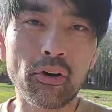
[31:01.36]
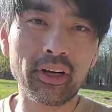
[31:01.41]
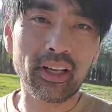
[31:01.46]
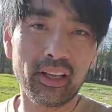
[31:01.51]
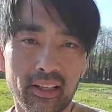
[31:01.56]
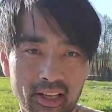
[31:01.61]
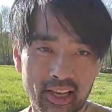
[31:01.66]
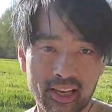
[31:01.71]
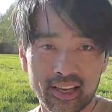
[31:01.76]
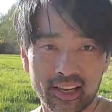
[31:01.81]

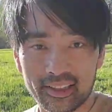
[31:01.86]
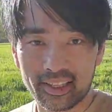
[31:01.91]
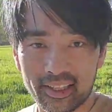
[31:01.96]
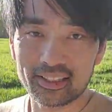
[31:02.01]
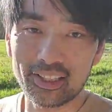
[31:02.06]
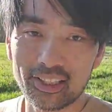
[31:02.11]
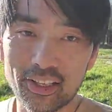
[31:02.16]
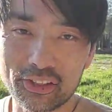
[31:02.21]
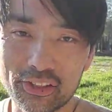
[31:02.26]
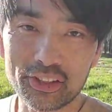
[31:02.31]
holding
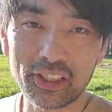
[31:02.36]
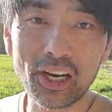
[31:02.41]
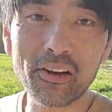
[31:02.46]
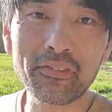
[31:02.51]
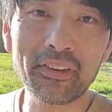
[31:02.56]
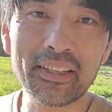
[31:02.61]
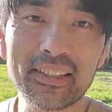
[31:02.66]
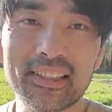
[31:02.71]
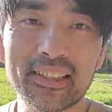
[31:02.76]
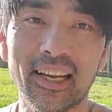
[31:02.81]
this little
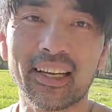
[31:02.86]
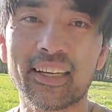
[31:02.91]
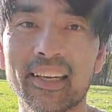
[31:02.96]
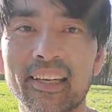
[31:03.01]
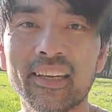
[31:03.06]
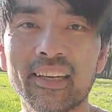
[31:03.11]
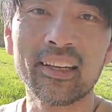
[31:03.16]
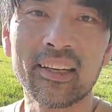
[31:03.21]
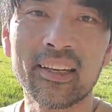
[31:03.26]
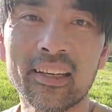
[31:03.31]
selfie stick.